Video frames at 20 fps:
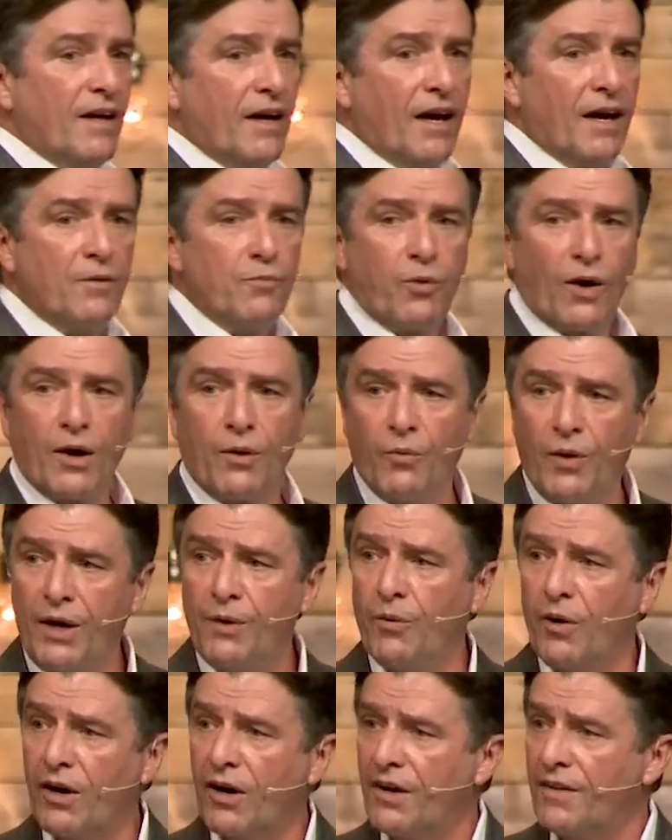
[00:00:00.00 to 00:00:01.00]
And where we
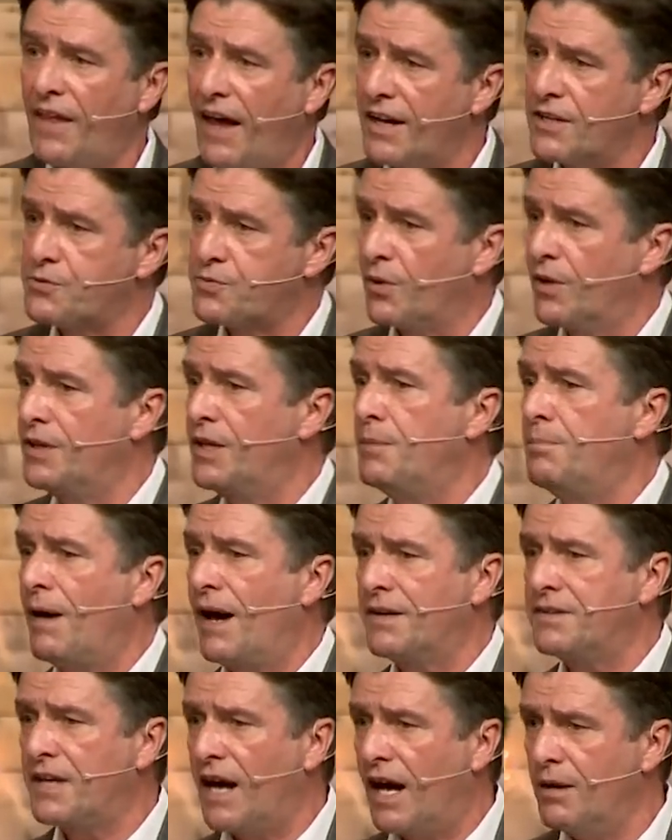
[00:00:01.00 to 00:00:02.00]
were, that's where they
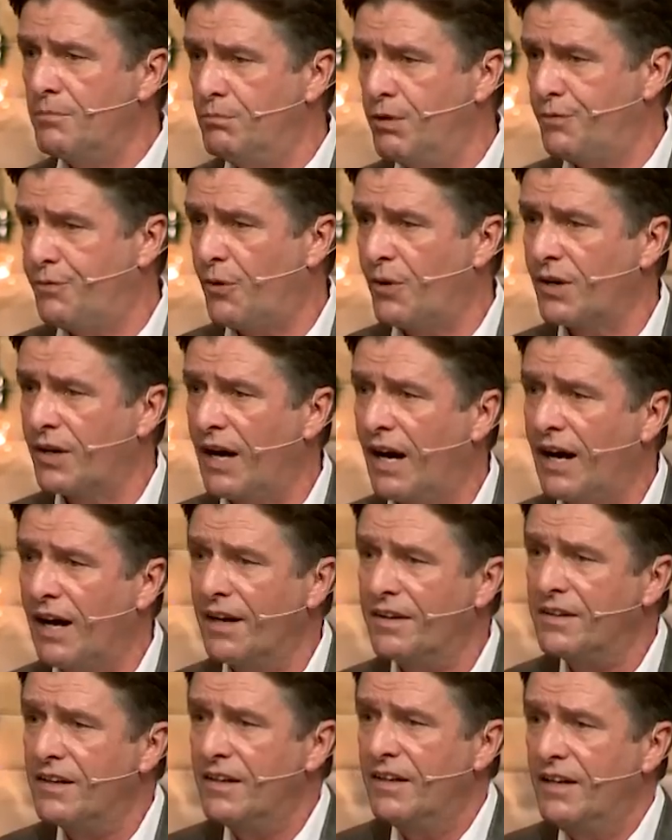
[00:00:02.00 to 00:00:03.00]
bowed down before
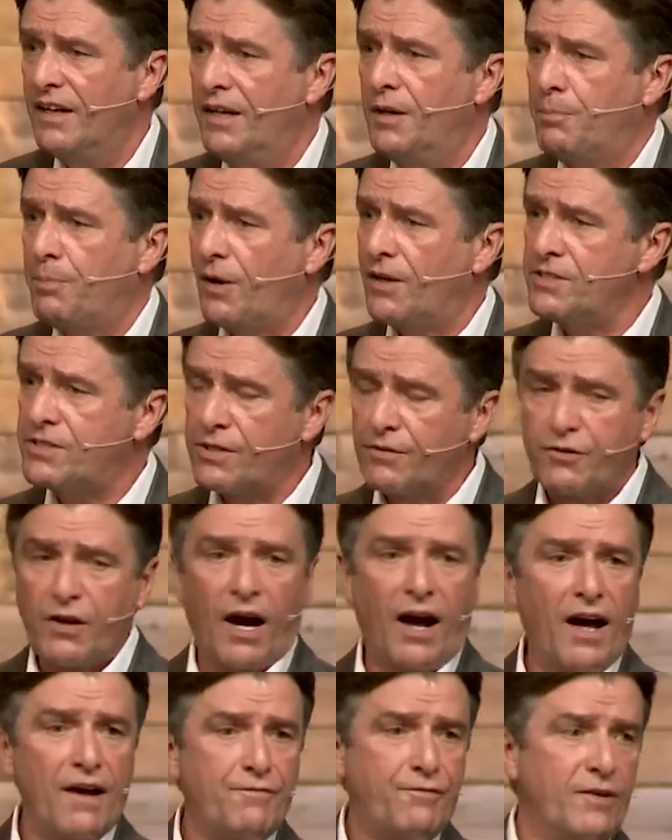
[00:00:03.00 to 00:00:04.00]
God, in a place of
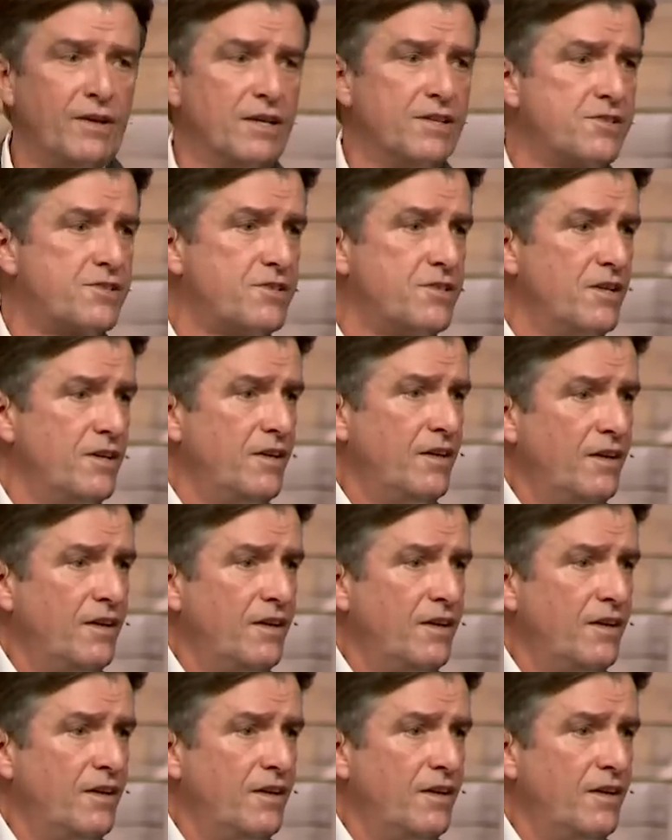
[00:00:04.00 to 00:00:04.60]
confidence.